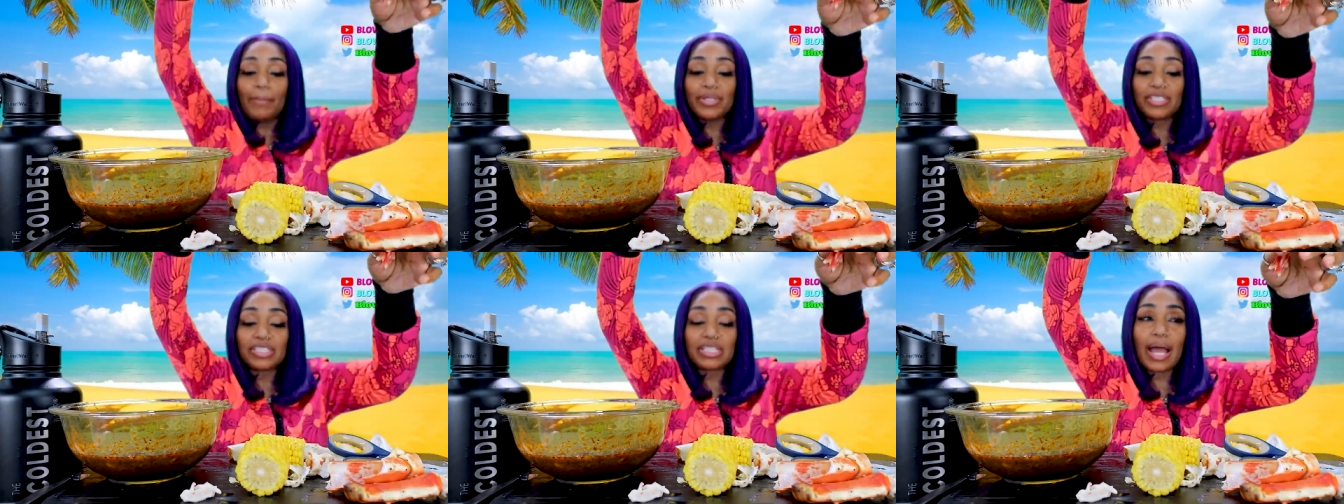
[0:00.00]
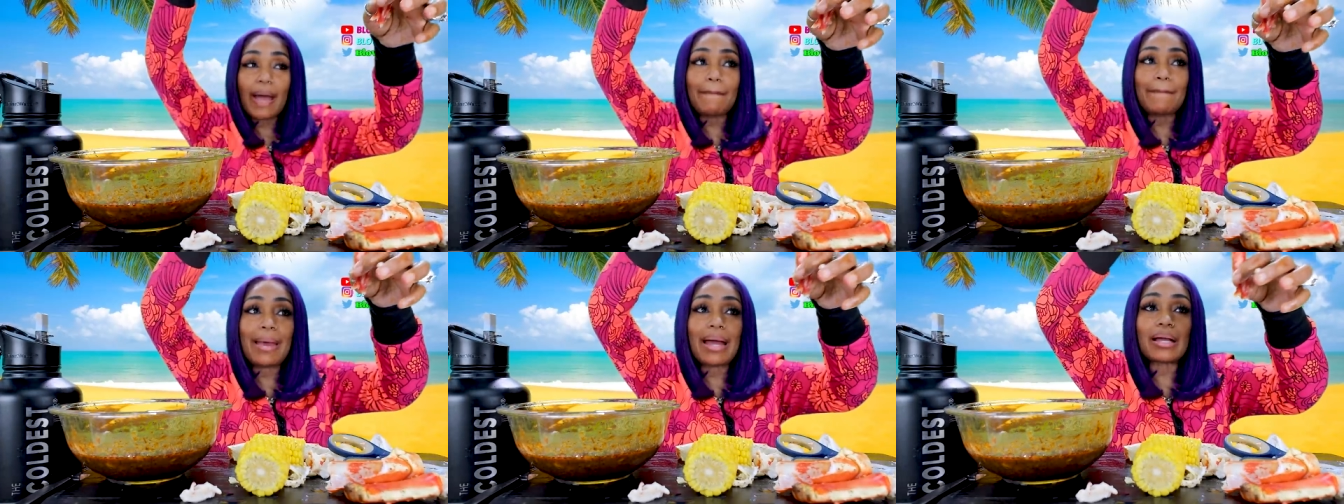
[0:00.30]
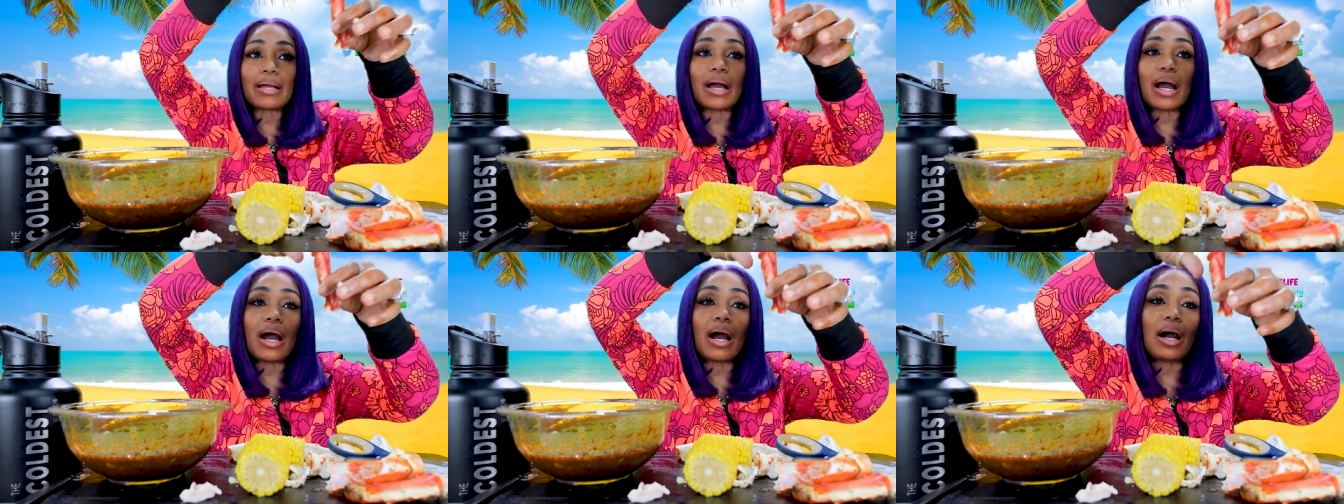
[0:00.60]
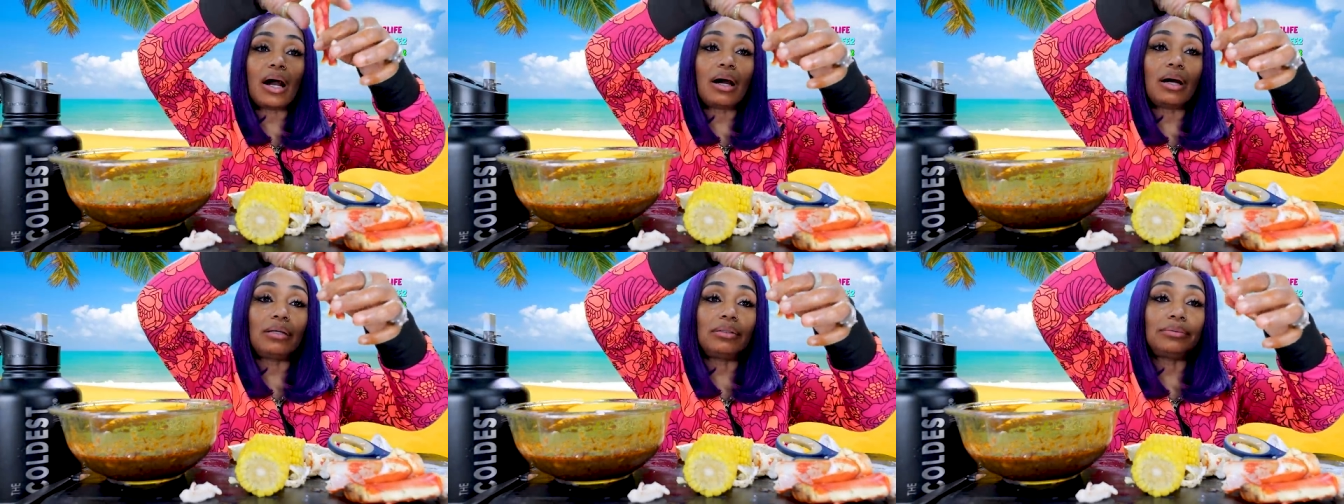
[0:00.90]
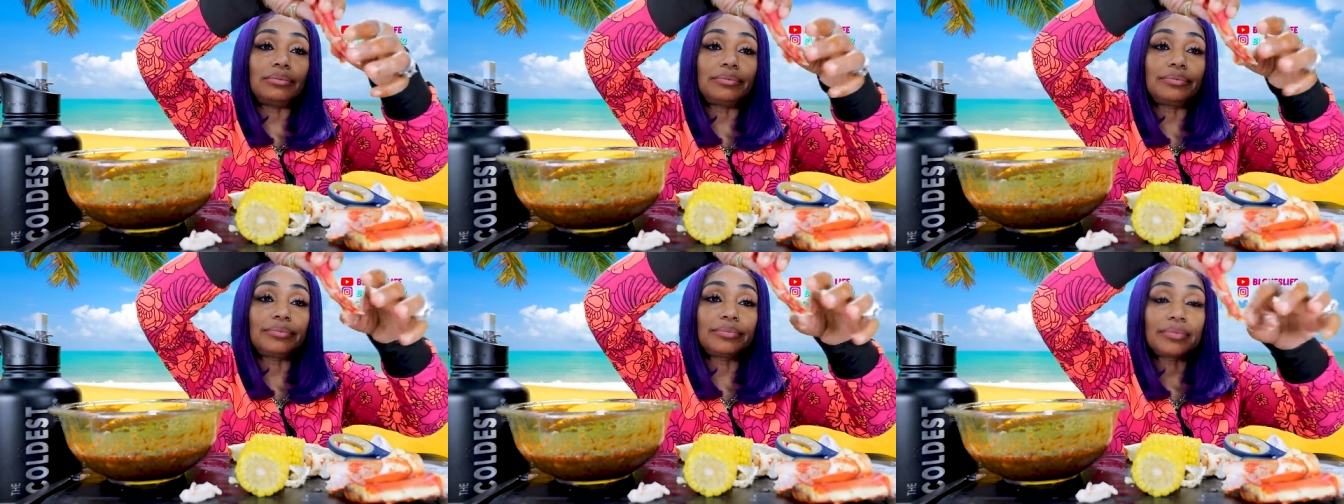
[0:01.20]
Push y'all back
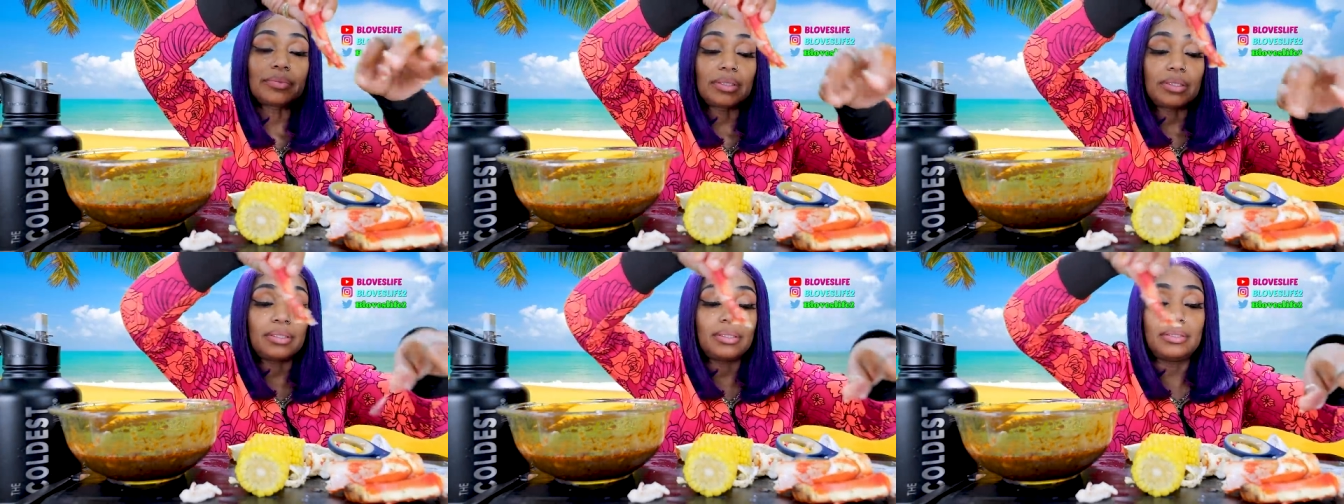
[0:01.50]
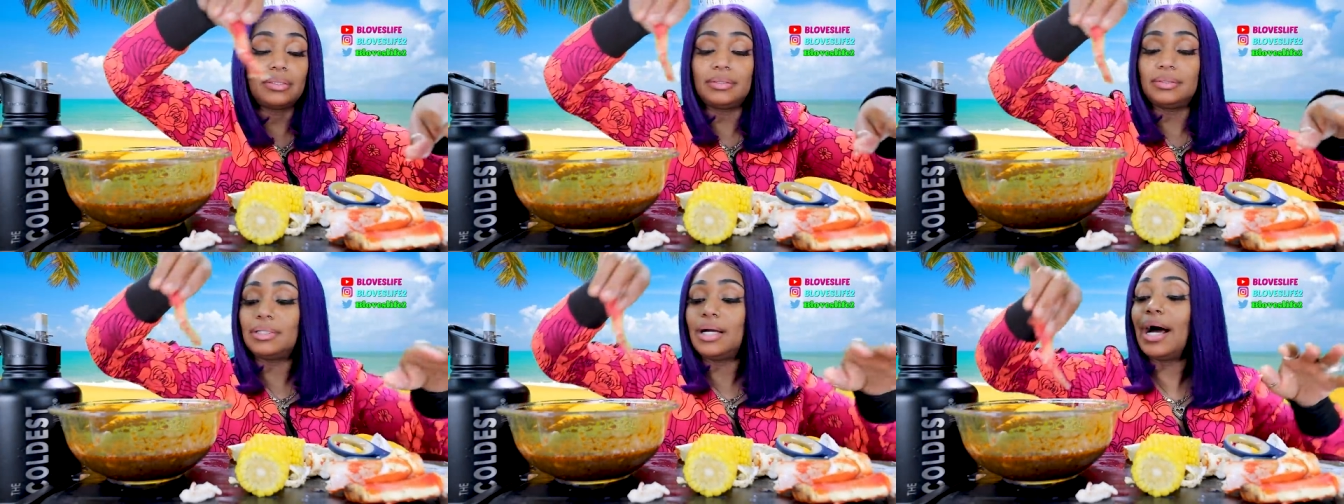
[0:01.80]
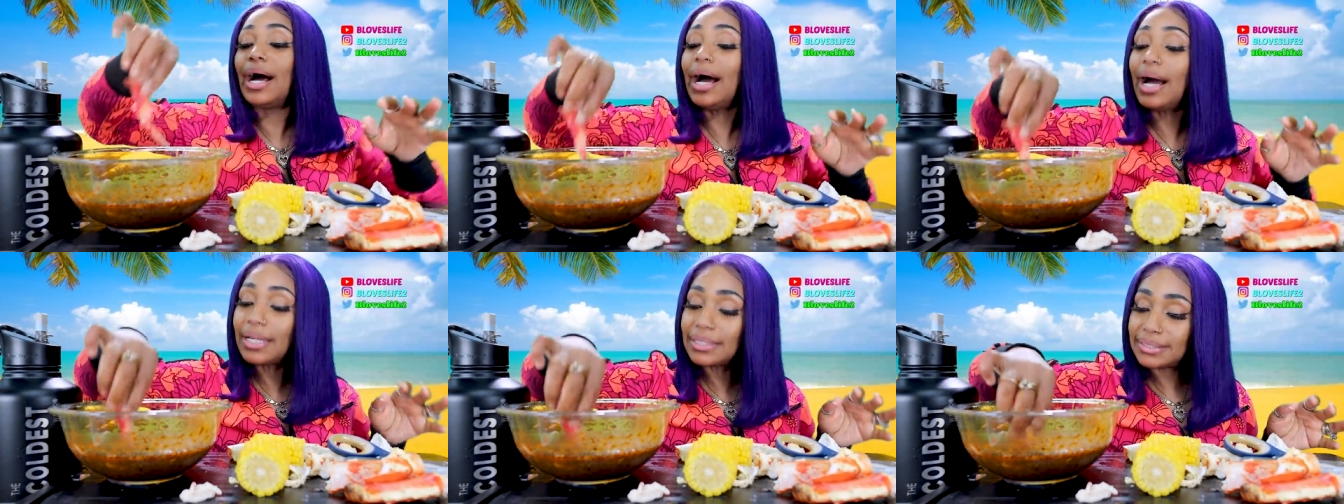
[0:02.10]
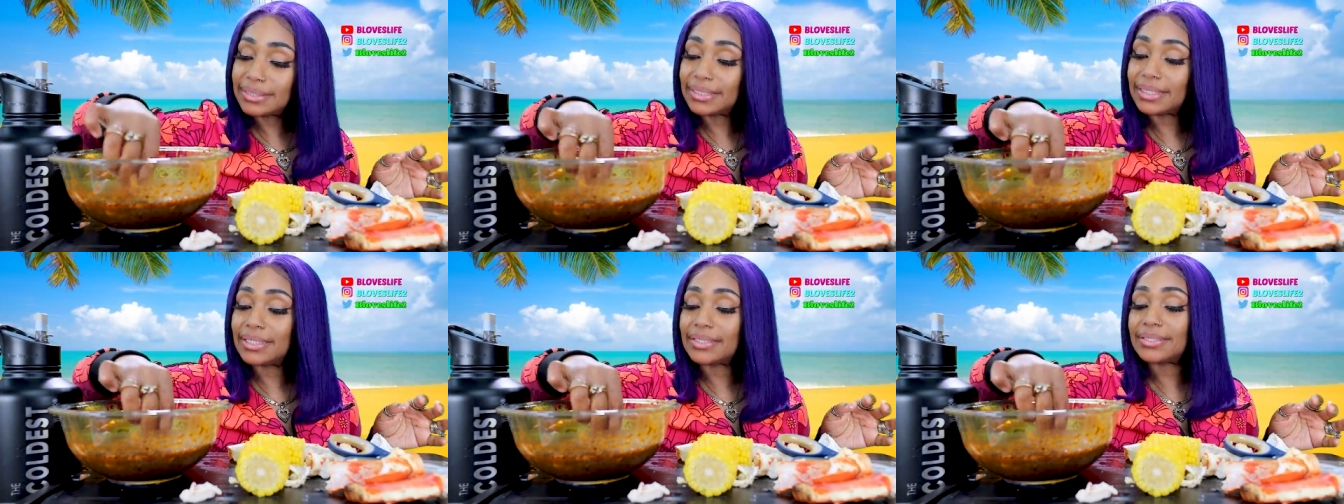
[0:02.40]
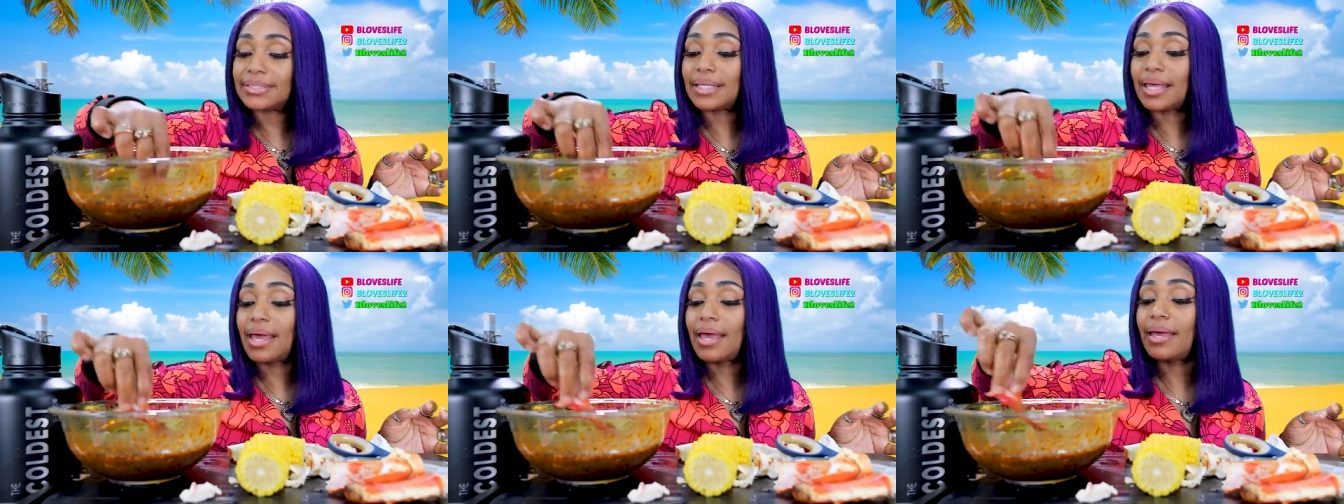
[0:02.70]
on. I
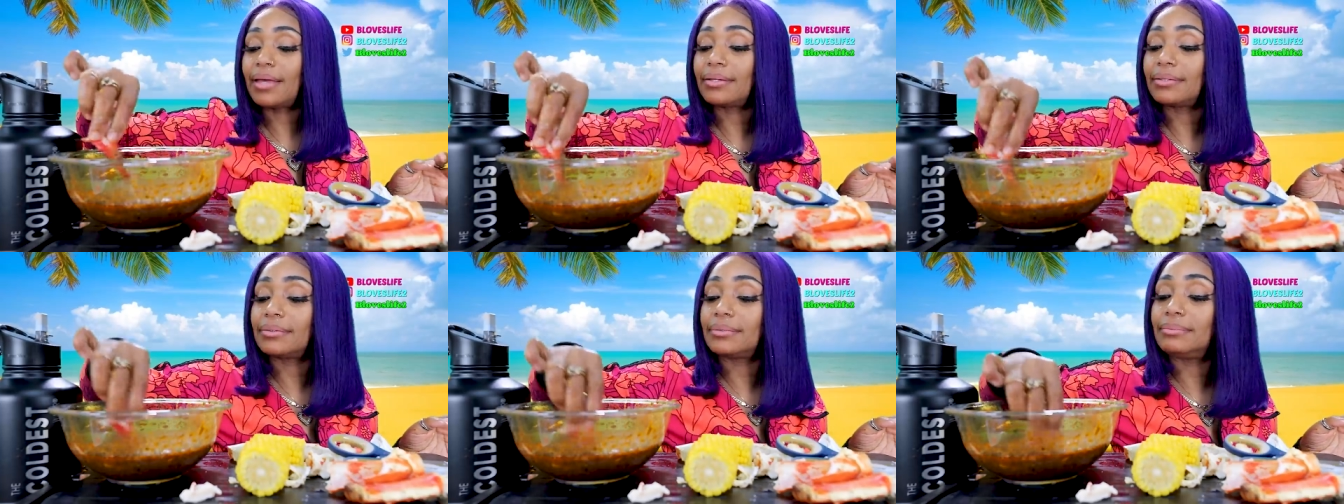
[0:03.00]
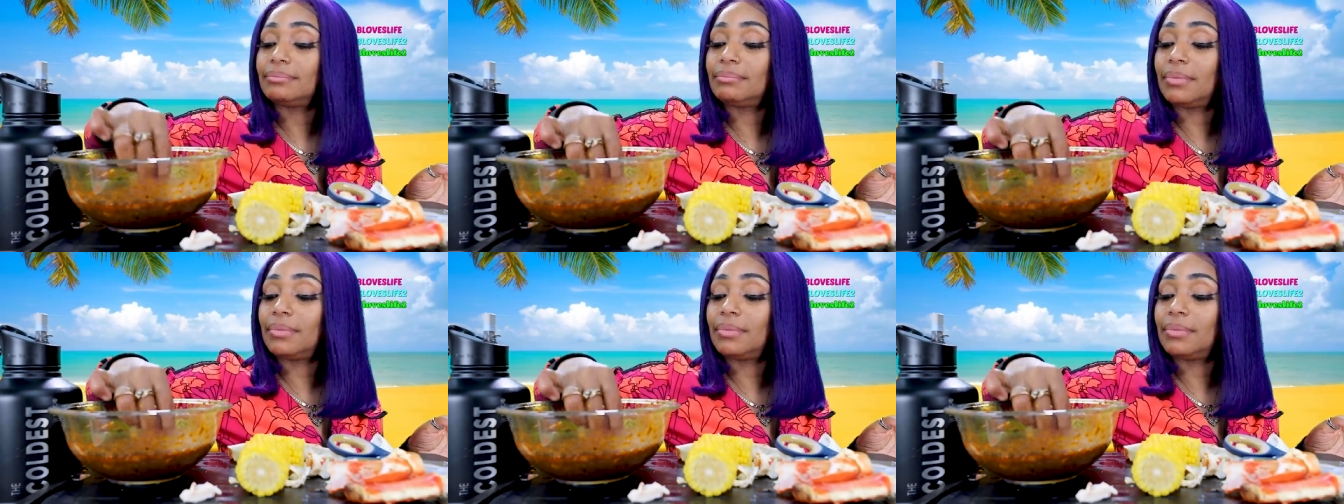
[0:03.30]
did that.